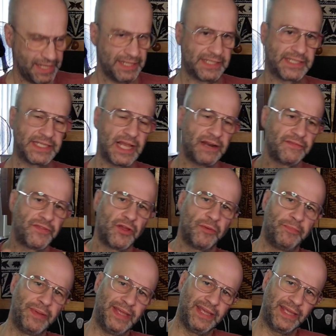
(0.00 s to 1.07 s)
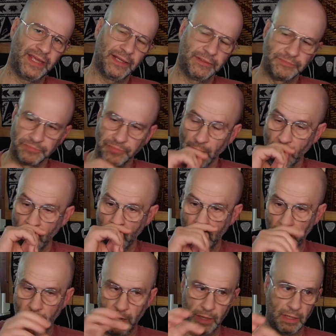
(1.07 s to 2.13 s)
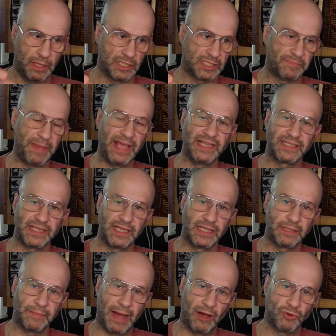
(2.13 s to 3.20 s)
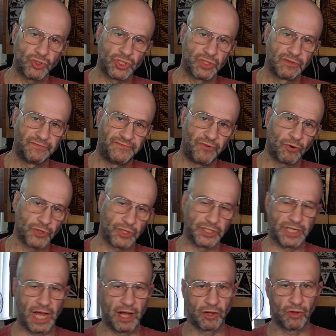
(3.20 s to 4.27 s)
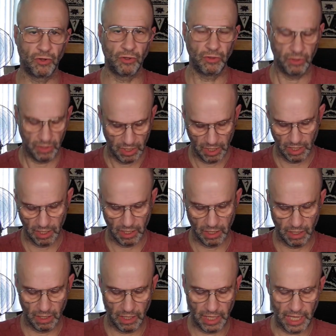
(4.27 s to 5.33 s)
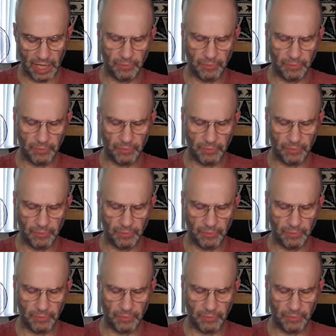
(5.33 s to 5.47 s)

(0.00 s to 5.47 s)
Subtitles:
instead of there being a space in the mouse for the dongle, it